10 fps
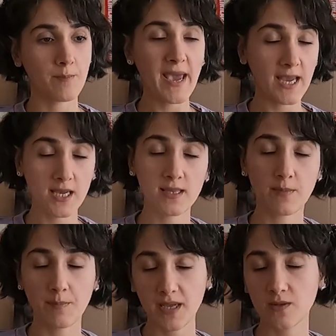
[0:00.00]
paying
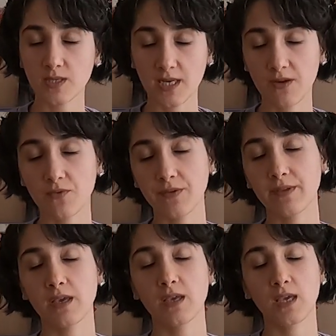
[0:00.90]
the bills and
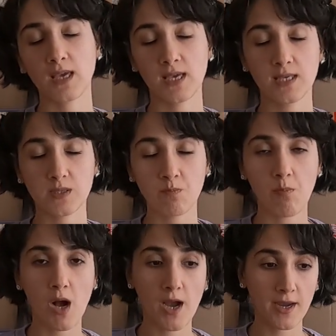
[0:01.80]
everything is
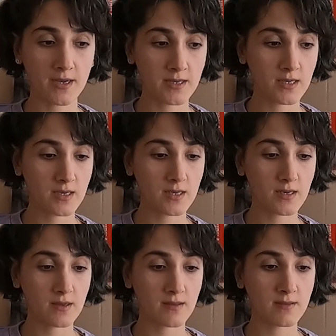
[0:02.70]
by
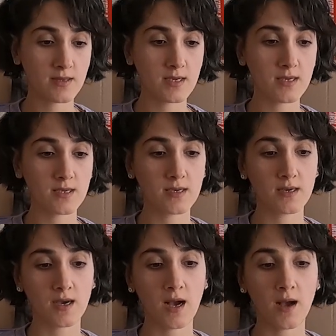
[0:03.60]
the